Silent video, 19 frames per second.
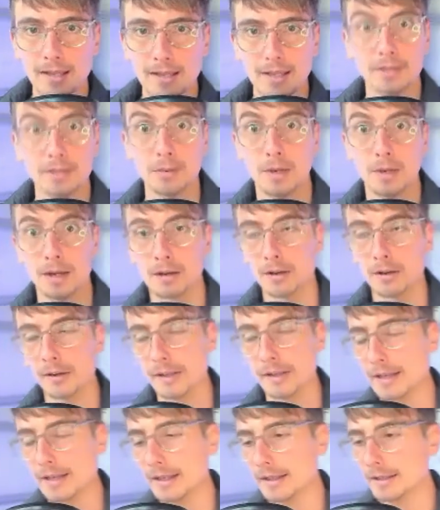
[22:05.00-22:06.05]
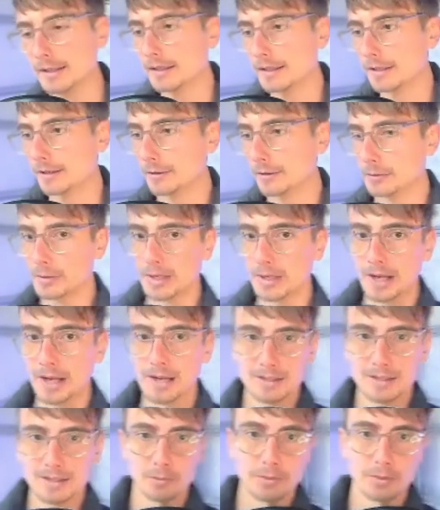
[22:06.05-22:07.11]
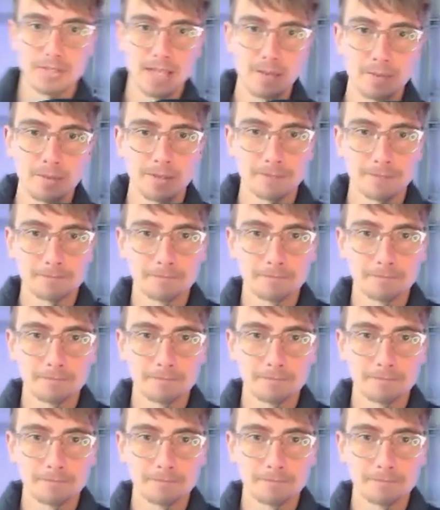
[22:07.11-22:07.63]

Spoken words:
And you are okay, you know, regardless of what's happening.